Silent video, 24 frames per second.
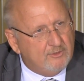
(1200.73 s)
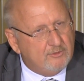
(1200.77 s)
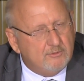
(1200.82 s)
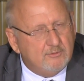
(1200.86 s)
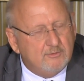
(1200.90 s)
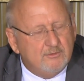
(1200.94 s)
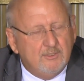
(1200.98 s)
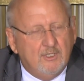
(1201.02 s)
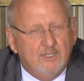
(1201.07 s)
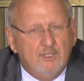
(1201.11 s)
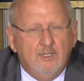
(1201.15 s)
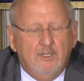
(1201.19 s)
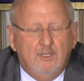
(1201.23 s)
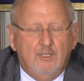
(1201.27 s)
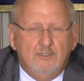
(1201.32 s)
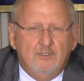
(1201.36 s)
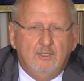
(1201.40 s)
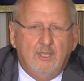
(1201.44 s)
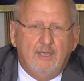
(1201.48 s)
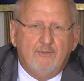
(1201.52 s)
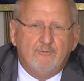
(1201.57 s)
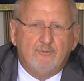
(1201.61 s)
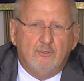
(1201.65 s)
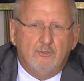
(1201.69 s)
issues, and
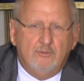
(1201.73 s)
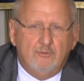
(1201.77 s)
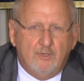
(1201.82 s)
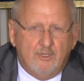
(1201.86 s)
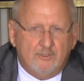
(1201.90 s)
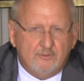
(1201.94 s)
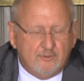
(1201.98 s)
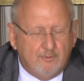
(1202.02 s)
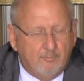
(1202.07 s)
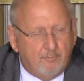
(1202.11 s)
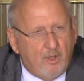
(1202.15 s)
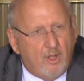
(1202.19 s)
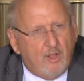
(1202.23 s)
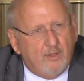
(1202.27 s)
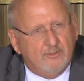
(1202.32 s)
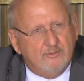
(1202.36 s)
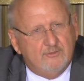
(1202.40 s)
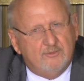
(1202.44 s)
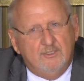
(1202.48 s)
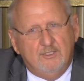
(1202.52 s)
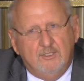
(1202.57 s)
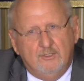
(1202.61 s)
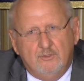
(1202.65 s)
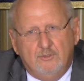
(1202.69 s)
you have to address the
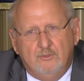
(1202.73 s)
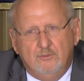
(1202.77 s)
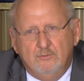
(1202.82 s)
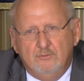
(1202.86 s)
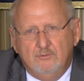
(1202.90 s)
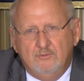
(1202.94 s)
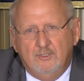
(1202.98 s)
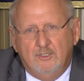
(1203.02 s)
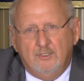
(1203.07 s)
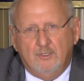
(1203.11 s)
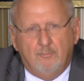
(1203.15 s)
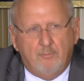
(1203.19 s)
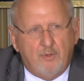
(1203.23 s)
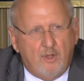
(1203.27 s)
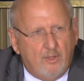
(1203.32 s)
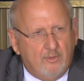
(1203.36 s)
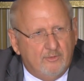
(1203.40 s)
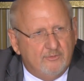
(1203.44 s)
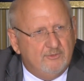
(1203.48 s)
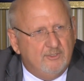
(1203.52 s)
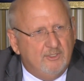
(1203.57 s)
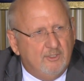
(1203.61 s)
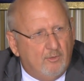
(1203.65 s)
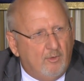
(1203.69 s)
policy issues and the
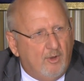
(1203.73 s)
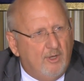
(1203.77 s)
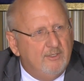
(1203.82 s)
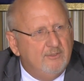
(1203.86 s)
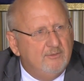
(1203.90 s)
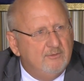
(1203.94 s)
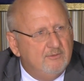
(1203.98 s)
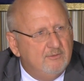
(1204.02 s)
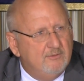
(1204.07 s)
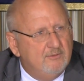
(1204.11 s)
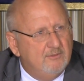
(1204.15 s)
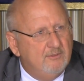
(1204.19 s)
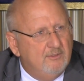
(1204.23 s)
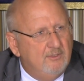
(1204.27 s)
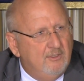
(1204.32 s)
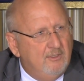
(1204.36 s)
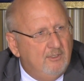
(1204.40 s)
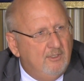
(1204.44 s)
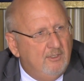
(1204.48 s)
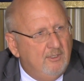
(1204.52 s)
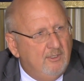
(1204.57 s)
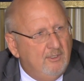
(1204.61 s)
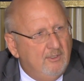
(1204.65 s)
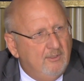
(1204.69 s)
policy crisis
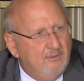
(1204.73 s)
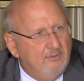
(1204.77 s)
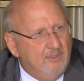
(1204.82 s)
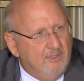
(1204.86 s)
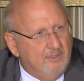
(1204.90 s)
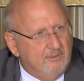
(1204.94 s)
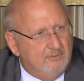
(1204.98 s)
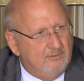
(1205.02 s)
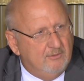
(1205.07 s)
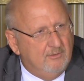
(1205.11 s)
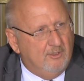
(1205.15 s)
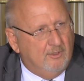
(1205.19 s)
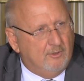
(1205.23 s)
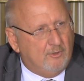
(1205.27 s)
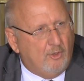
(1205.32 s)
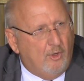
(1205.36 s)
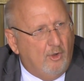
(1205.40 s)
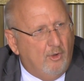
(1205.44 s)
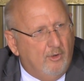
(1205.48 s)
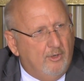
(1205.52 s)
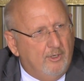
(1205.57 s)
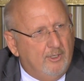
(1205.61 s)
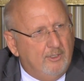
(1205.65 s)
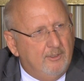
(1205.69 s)
that's
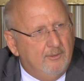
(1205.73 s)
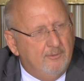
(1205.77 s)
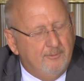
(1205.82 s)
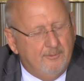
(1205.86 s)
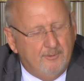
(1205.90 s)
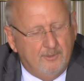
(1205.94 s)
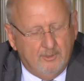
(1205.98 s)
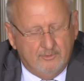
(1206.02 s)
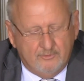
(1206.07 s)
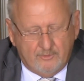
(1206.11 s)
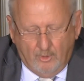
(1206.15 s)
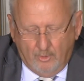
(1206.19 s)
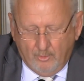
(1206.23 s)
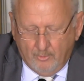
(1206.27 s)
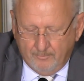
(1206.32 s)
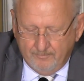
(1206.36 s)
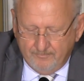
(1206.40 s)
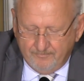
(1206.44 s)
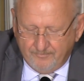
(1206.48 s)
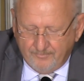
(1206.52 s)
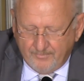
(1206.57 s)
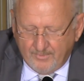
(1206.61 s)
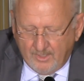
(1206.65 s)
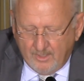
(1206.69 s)
occurring. So
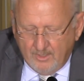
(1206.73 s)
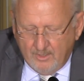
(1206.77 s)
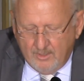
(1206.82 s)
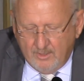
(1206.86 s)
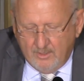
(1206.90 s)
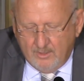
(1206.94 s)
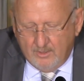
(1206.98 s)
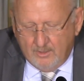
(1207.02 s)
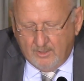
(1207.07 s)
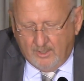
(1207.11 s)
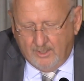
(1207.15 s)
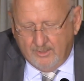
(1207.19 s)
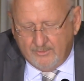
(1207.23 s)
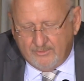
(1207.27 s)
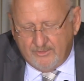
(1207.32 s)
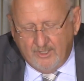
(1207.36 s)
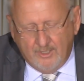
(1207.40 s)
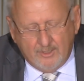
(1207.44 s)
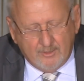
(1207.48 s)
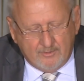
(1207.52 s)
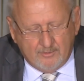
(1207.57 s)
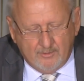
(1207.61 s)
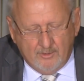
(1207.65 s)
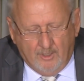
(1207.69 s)
I
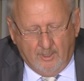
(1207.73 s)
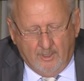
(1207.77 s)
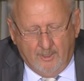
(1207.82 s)
think